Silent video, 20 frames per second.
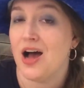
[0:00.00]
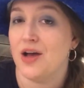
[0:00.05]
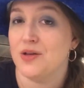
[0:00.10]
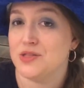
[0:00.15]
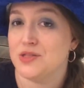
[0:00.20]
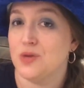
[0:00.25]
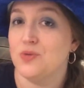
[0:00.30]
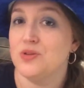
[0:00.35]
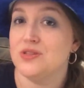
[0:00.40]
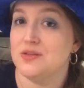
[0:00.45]

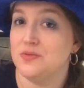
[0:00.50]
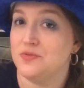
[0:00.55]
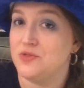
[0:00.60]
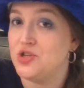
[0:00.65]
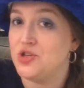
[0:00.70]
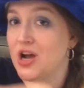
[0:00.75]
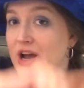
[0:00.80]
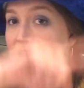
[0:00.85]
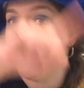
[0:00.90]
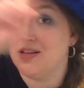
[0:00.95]
So it's a
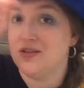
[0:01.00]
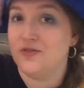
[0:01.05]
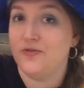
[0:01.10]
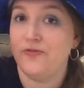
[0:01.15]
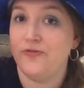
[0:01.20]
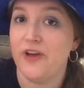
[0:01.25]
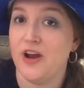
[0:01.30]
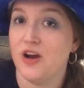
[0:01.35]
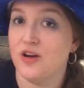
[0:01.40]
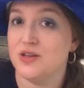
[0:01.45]
giant
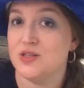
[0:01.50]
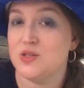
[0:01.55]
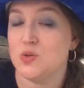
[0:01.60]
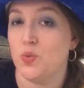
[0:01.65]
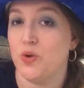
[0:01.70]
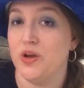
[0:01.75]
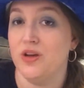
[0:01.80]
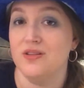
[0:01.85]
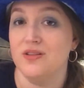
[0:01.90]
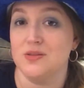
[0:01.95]
Ferris
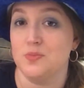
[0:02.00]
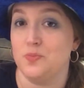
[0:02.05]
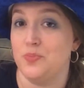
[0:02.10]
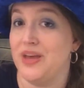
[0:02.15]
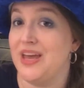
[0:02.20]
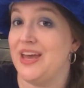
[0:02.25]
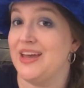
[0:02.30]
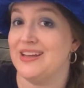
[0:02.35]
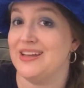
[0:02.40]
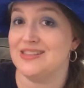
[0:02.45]
wheel. It's
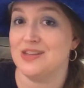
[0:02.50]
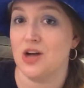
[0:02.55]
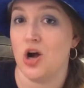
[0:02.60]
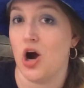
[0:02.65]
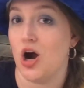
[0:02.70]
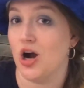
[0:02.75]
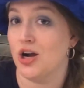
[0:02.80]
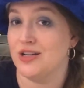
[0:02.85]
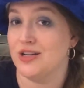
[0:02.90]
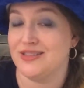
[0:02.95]
big. It's
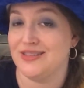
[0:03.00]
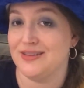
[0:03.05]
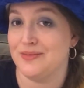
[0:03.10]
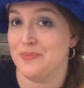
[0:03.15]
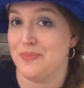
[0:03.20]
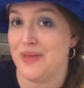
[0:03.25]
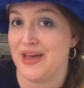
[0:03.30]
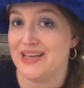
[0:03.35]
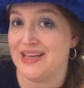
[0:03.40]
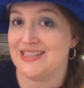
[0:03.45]
hard to
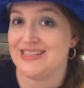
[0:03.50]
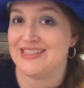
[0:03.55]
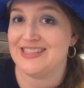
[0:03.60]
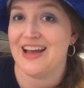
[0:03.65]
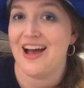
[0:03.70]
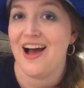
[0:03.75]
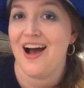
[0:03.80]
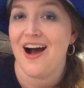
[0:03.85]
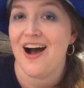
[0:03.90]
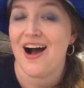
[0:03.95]
miss.
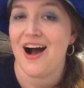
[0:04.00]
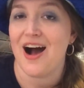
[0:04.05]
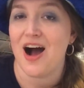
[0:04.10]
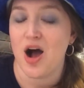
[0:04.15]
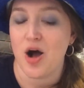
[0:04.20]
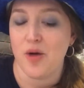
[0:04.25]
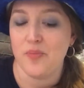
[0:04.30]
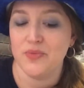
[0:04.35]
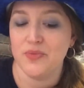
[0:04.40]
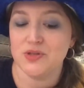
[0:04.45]

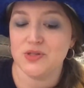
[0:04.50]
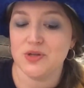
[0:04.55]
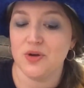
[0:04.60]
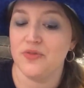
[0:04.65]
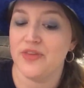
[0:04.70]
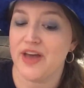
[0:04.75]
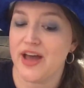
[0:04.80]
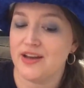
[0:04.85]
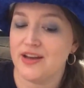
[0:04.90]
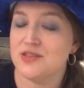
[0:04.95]
So
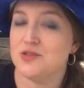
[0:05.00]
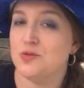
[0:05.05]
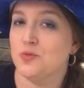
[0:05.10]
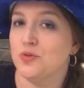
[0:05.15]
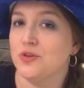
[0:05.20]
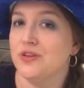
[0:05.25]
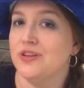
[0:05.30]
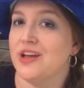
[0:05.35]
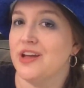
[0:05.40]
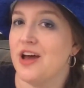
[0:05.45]
that is a
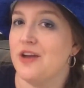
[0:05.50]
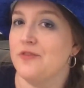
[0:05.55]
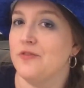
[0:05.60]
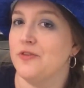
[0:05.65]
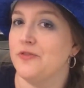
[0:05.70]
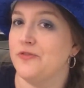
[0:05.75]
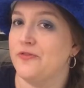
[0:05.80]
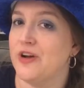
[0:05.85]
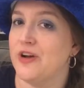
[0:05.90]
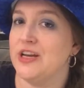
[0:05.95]
really kind of
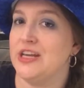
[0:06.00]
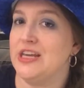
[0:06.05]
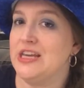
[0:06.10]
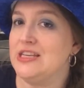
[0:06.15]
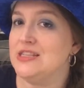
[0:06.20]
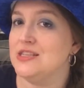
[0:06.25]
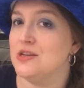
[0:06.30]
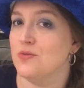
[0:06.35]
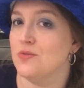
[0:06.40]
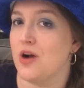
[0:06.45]
a fun,
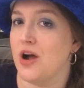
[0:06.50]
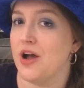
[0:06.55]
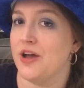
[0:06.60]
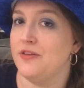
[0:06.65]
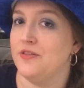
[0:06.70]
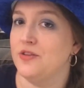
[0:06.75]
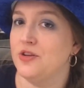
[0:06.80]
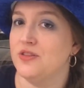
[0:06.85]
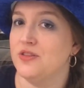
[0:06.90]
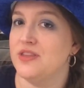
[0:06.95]
easy ride
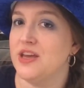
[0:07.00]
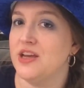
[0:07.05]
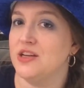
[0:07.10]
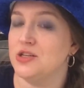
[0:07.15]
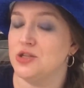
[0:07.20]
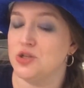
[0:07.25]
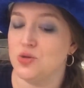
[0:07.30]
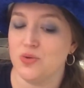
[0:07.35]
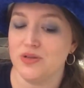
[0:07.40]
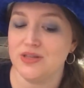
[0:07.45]
and a good thing
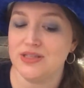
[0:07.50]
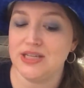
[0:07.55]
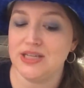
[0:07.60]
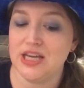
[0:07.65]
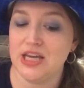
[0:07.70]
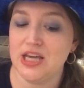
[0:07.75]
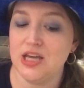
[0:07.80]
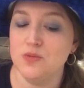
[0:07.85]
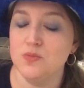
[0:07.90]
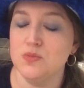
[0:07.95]
to do with
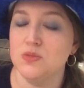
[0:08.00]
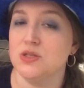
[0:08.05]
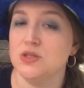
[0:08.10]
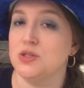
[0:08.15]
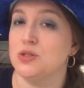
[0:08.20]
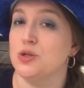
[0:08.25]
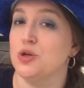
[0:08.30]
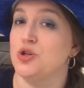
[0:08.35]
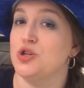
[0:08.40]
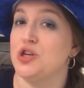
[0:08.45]
teams.
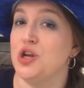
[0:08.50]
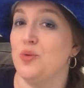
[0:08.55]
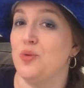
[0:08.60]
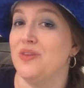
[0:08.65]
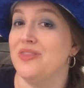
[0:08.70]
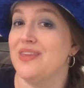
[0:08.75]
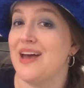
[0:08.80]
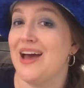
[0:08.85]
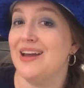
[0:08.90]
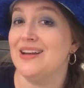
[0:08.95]
Associated
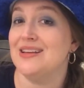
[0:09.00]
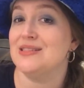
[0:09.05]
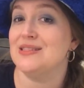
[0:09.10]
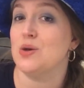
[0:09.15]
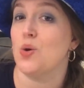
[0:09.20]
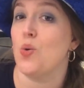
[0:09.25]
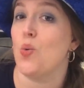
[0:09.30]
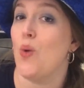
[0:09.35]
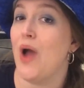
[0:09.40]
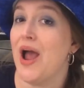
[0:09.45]
with that is
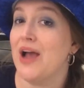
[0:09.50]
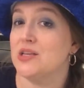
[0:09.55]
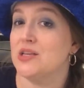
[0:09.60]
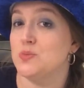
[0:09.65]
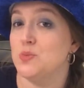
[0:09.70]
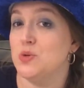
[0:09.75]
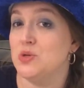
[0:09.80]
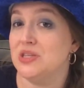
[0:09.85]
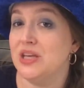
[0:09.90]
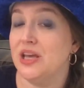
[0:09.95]
a wax
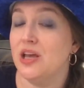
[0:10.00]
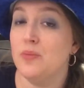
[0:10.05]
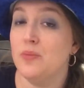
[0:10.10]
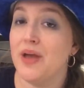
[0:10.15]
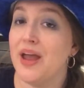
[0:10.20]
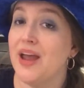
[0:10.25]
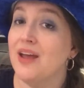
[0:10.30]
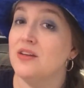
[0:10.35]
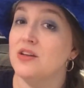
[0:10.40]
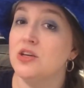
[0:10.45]
museum
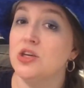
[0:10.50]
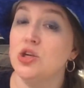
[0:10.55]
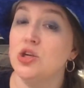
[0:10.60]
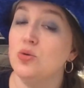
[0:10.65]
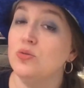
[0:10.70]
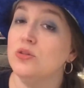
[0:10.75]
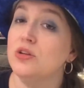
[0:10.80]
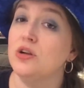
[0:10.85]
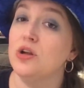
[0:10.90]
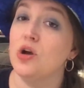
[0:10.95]
and a
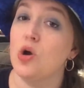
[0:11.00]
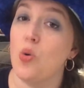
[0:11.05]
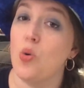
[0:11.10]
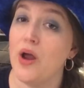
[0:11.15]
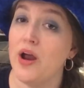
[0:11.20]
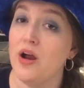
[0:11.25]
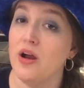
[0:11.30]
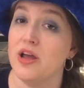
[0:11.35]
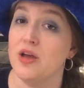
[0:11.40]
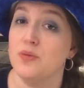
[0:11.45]
cute little
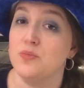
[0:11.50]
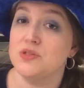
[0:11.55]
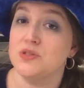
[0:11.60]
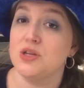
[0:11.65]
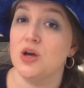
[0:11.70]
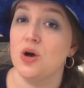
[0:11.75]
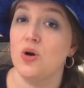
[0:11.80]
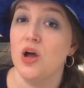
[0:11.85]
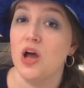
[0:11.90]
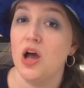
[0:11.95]
aquarium.
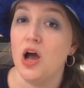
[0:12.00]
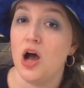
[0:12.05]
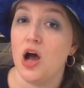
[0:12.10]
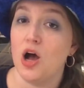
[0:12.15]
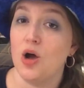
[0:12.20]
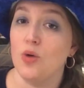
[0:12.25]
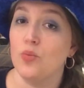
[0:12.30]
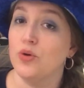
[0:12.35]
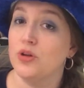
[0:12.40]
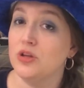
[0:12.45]
So
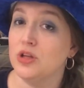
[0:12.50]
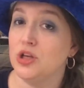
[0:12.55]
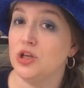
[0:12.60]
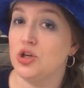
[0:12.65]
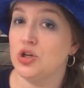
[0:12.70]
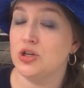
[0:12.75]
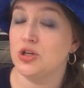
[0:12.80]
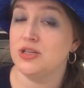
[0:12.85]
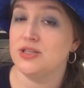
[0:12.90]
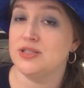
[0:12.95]
really
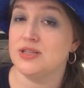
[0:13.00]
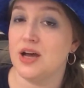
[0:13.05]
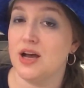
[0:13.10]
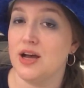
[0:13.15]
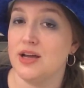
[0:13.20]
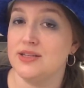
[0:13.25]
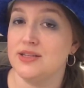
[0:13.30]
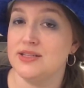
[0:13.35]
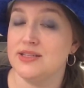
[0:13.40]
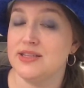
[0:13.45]
good
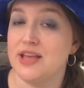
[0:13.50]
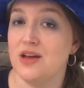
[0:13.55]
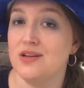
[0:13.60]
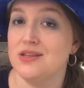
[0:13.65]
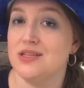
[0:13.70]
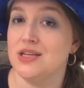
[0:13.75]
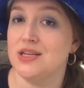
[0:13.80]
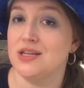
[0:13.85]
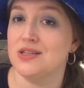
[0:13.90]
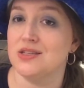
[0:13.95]

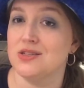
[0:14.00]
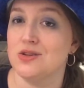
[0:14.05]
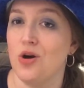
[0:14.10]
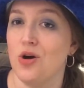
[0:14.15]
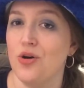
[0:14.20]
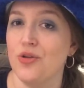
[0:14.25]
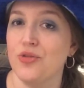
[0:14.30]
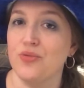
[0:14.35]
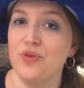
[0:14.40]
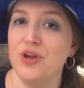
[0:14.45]
discount tickets to
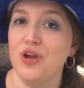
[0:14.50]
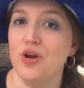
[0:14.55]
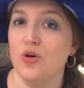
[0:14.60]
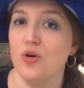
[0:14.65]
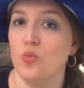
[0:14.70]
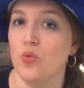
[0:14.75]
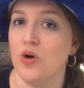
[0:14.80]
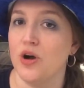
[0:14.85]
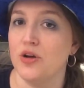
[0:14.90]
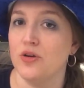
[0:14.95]
all three
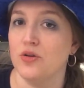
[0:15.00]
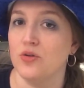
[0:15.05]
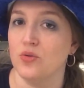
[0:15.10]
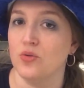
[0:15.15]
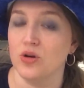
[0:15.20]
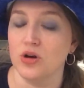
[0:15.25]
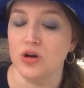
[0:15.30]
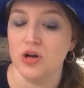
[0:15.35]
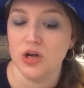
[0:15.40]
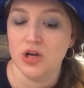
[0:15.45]
or one
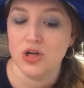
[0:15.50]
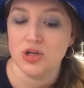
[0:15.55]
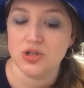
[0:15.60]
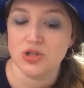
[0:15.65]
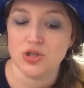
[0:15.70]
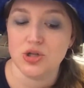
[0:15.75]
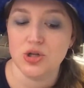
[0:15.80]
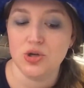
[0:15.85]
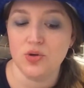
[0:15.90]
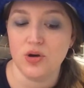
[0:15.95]
or
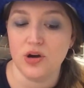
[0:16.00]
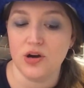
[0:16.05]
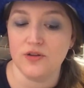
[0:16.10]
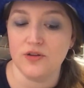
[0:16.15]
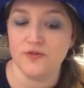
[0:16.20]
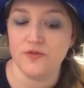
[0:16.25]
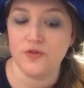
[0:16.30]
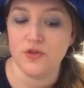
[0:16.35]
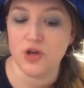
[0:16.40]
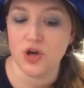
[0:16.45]
two
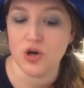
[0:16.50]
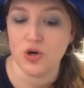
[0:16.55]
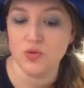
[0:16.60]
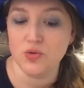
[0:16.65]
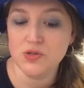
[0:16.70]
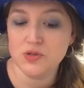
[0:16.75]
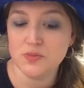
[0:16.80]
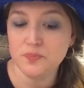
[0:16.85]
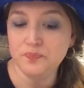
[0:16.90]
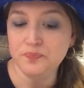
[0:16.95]
of
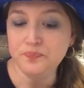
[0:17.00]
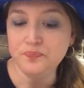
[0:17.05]
those.